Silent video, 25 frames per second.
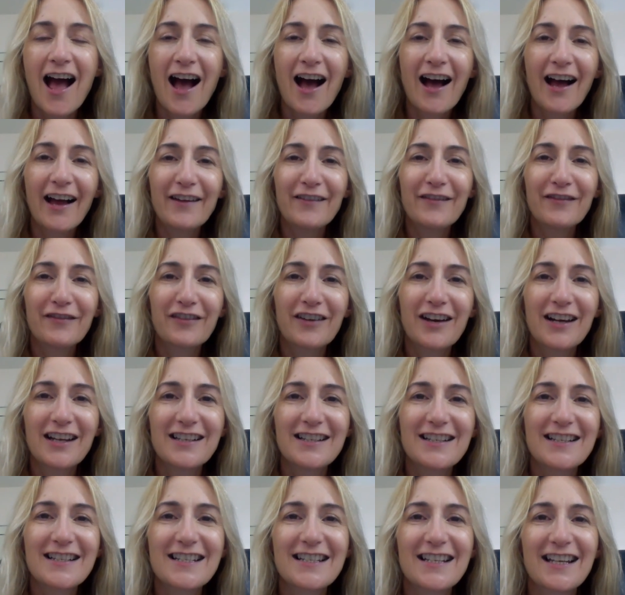Hi
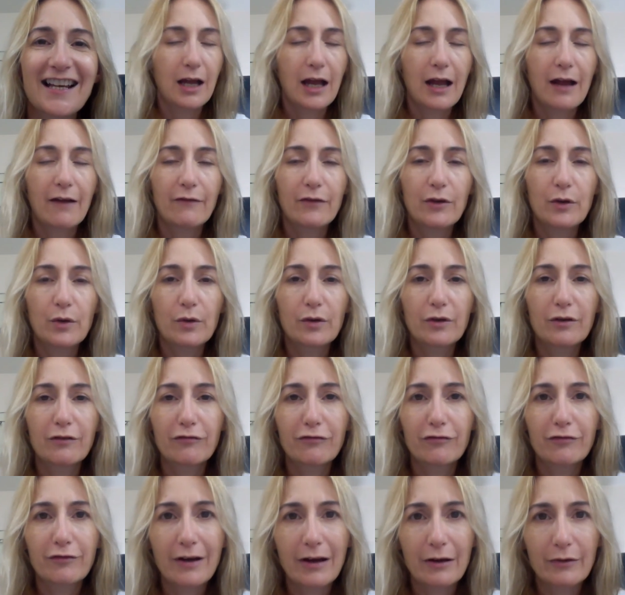friends, have you heard of
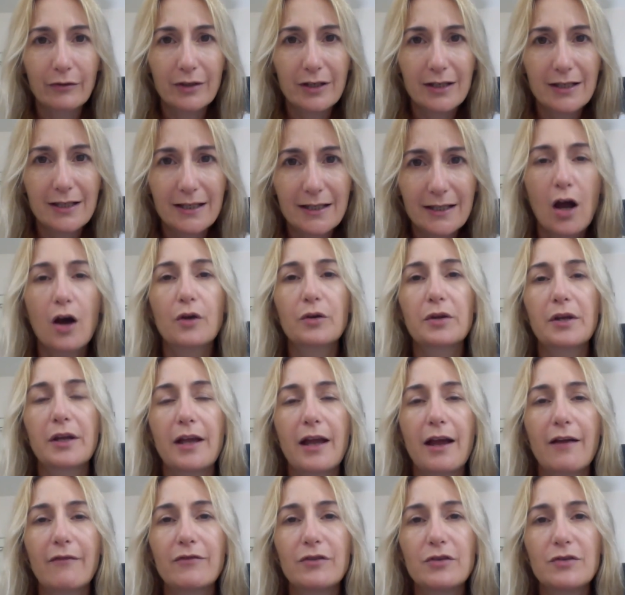Frownies?
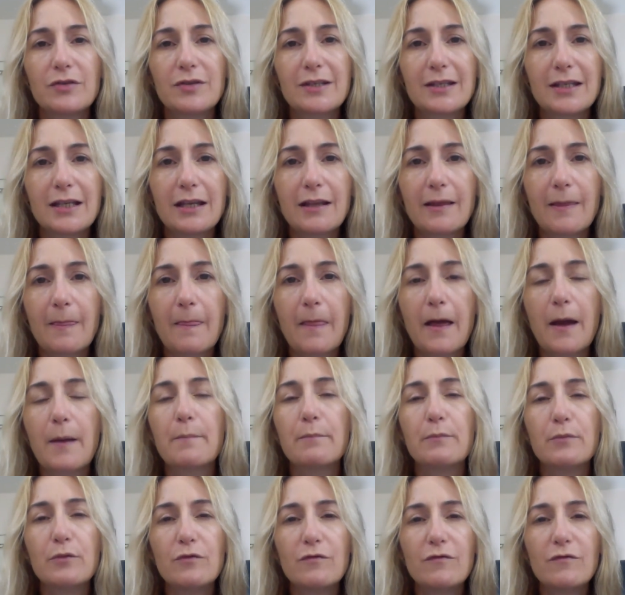Okay, have you seen
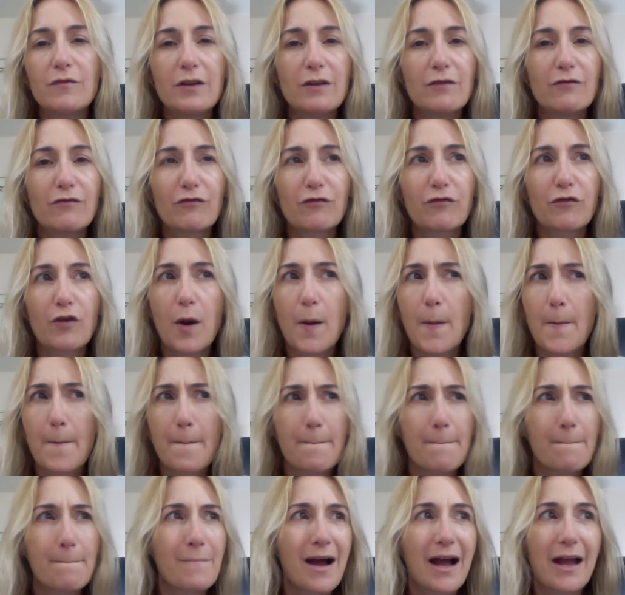that movie
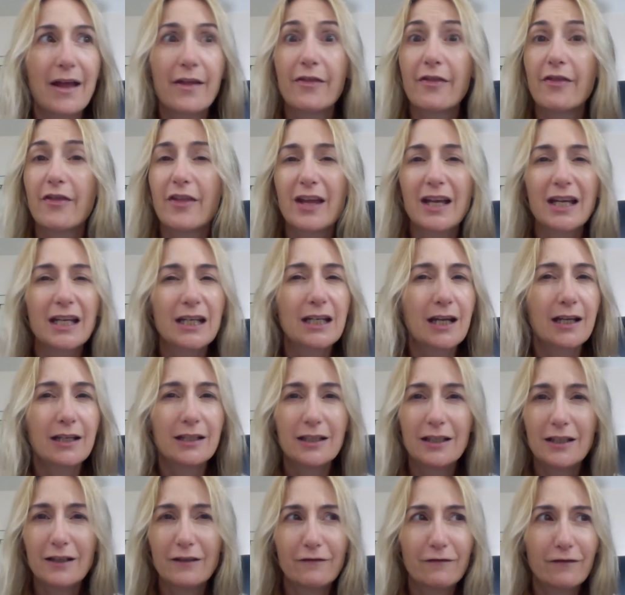from I think
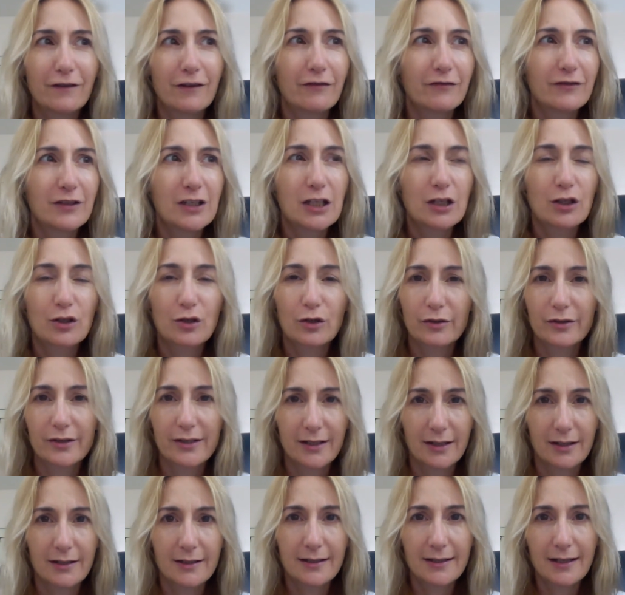1950 called
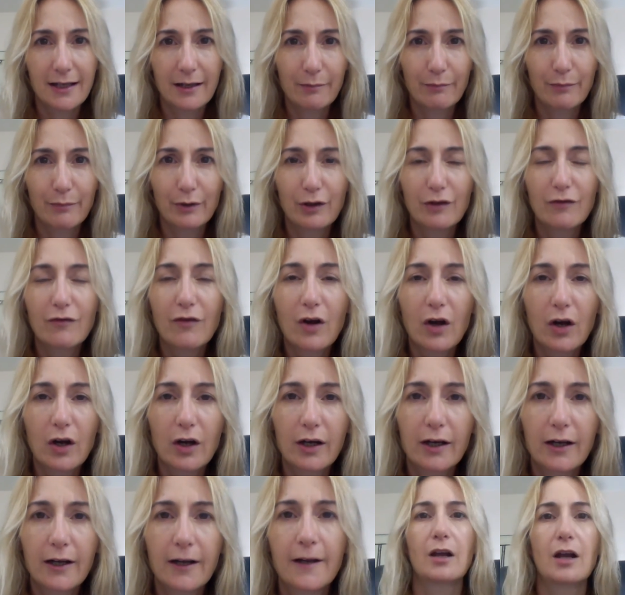Sunset
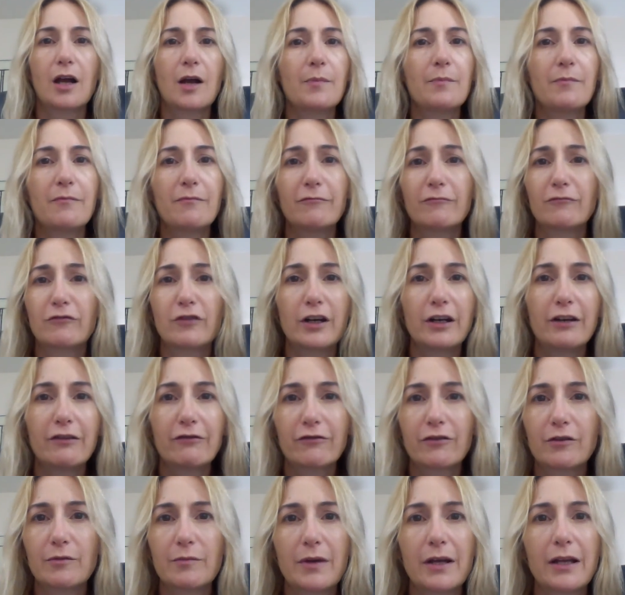Boulevard? I'm ready
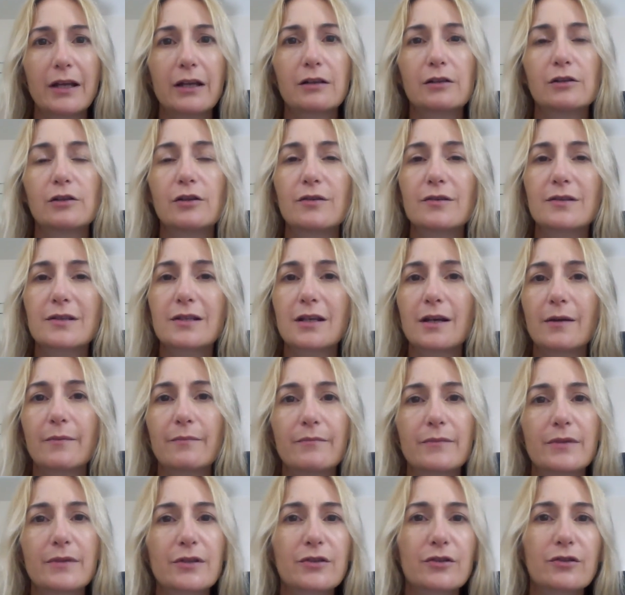for my close-up,
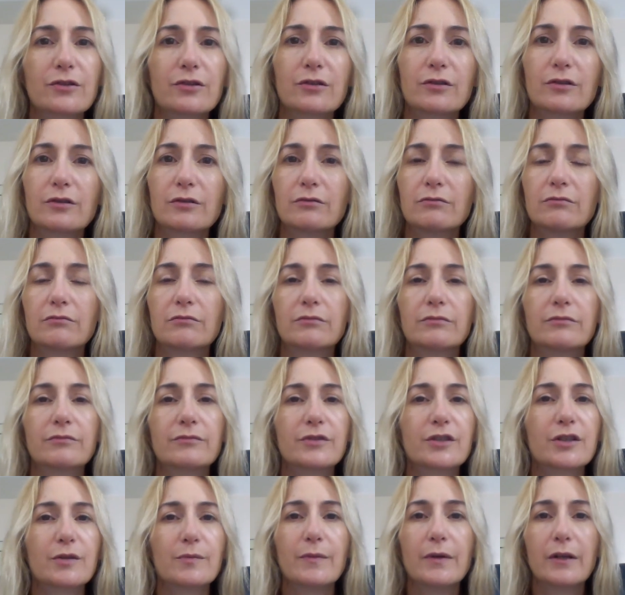Mr.
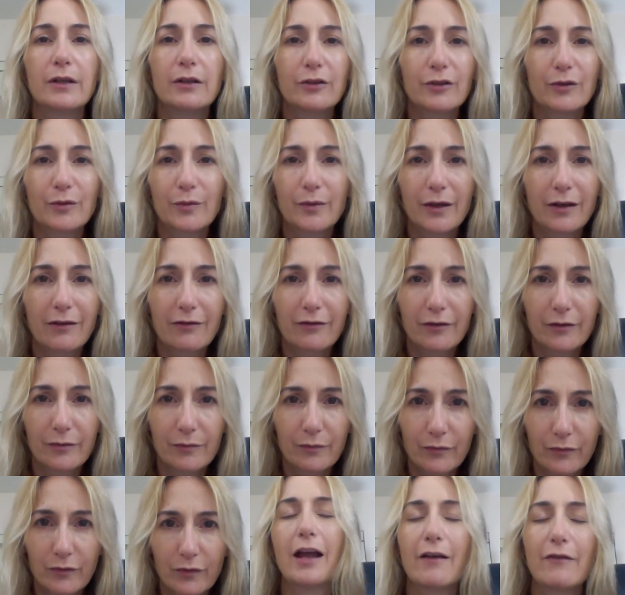Jamil or whatever.
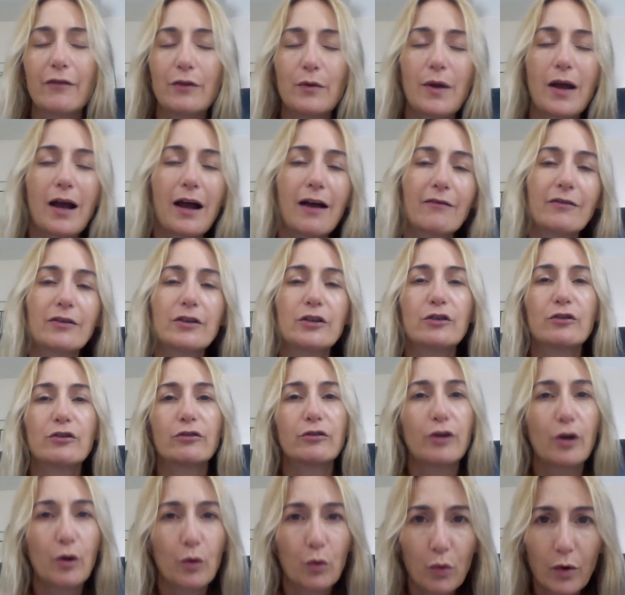If you haven't, you
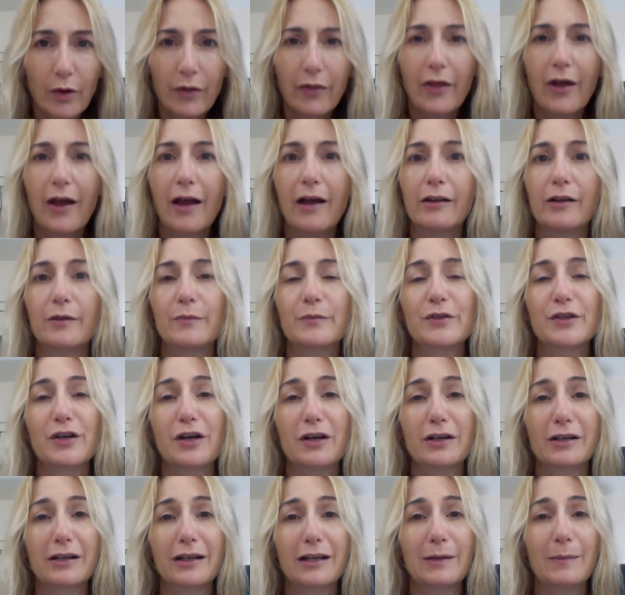don't know what the hell I'm
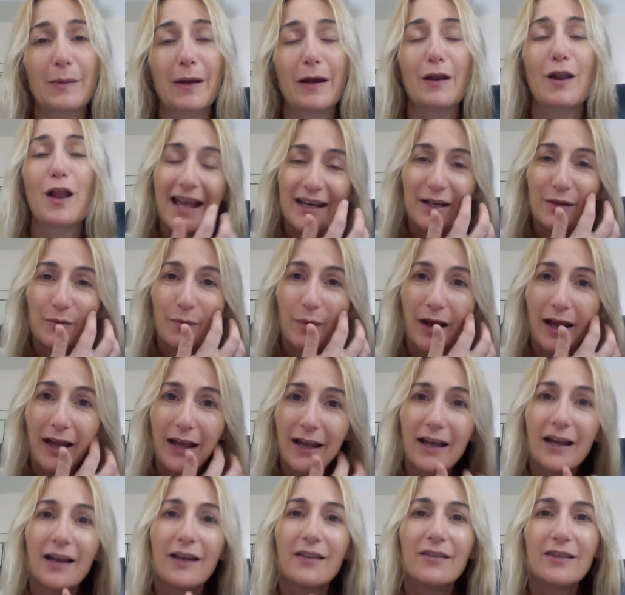talking about.
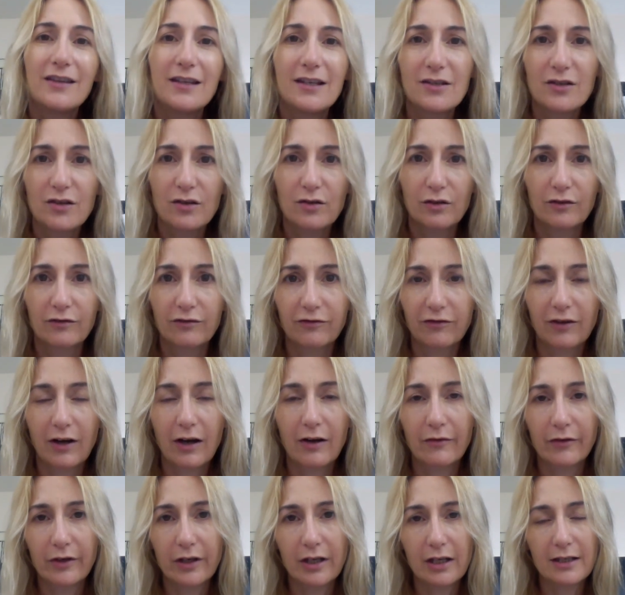Anyway, these are called
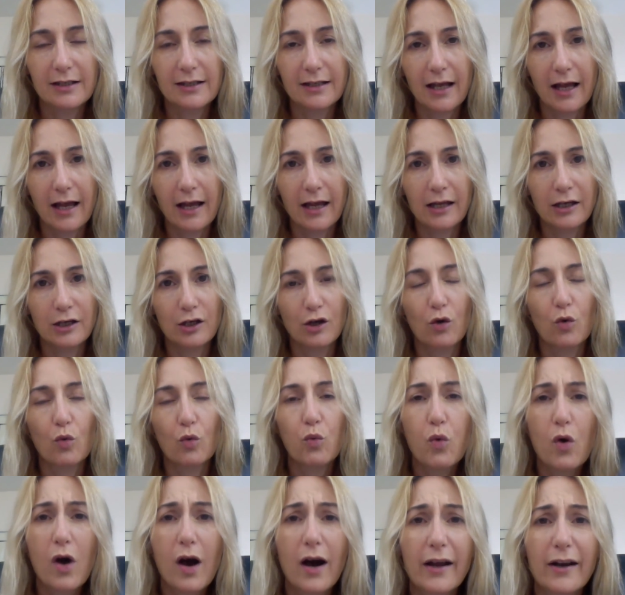frownies, and
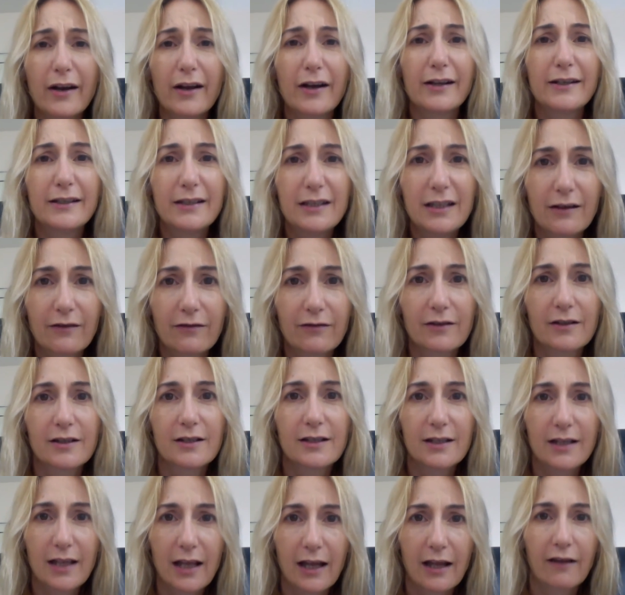what a
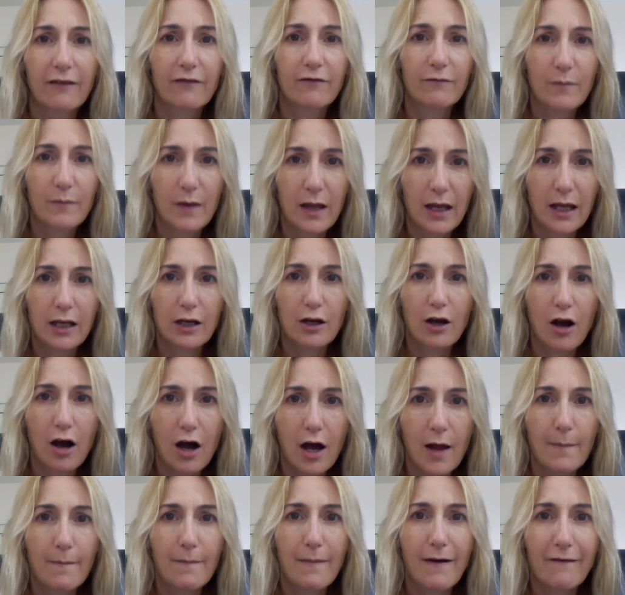difference they have made
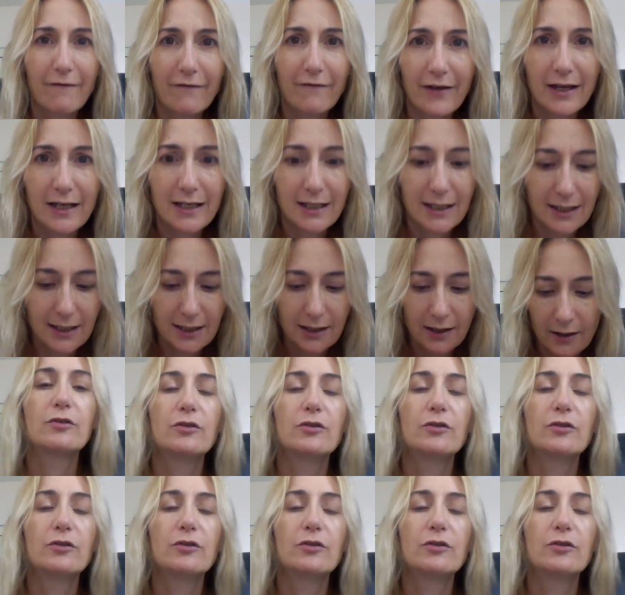on my face.